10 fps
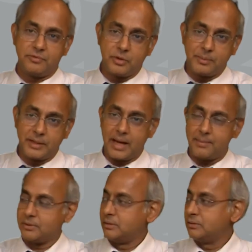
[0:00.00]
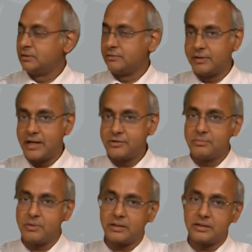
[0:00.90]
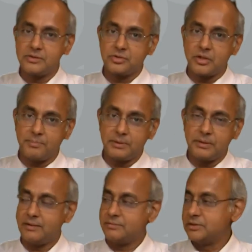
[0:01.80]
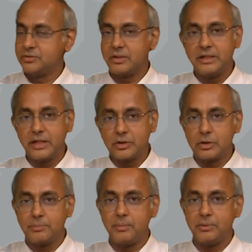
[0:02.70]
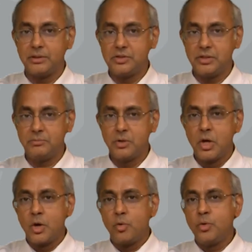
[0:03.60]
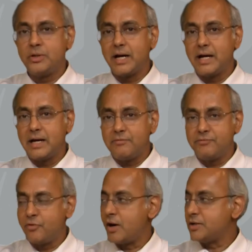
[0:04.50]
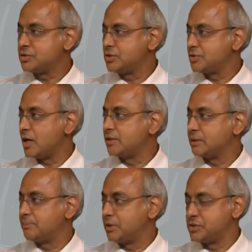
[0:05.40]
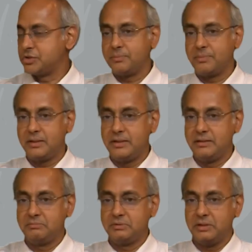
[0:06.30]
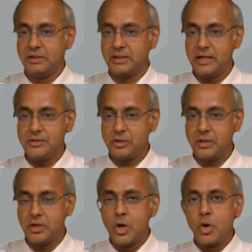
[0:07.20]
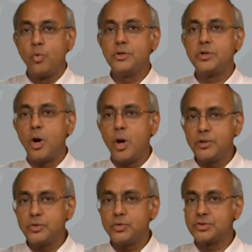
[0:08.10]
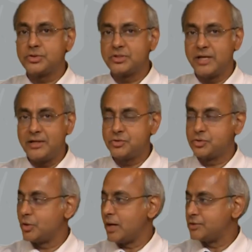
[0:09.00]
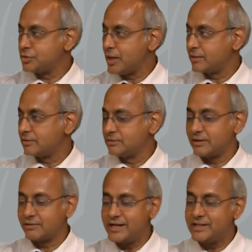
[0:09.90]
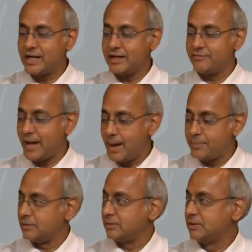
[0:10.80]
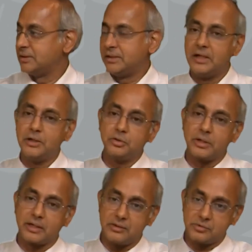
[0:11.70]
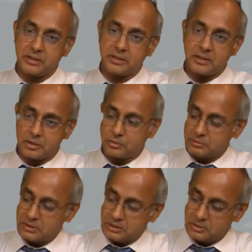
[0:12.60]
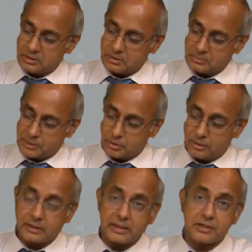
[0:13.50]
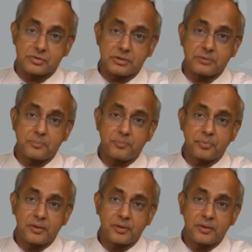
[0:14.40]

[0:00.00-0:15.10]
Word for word: human capital, financial markets, corporate governance and intellectual property regime, which fosters entrepreneurship in, in a country, which also sends to attract the right kind of capital uh, to that country to, in, in that particular industries.